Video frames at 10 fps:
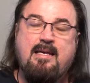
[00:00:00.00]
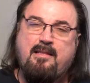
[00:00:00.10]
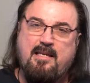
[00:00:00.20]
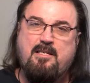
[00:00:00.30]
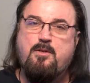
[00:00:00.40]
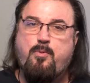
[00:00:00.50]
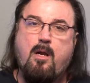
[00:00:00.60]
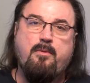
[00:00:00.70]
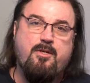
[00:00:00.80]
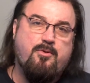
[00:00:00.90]
This is
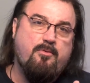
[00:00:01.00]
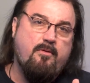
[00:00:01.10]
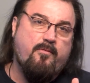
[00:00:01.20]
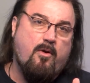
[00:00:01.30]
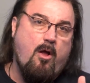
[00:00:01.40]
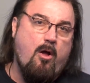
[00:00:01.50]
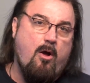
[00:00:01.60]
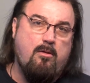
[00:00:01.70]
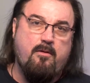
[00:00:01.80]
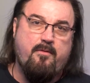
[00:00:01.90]
probably true for
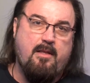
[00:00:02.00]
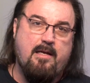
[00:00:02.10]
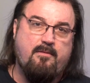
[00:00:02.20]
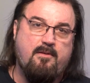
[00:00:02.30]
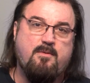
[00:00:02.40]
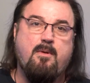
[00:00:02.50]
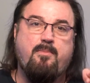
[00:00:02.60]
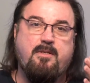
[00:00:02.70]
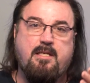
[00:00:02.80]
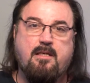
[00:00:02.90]
all of the levels, but
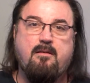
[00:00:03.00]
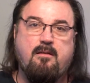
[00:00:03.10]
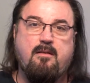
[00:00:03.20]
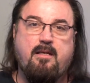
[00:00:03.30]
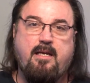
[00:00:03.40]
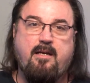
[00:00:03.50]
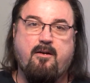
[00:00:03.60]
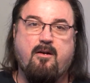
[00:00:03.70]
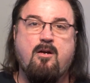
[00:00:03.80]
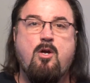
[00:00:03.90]
particularly
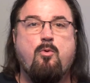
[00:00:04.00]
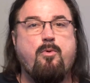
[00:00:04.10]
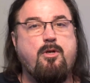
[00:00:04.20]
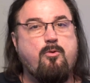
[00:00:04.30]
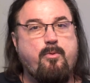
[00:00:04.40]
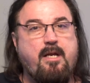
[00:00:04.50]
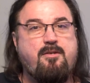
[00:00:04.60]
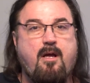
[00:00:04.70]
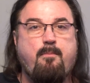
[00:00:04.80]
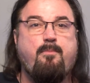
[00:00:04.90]
here, when you reach
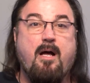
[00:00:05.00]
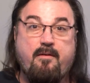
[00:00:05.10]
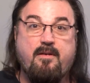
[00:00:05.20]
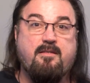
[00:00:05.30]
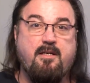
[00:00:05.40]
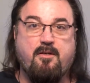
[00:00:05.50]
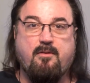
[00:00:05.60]
above a senior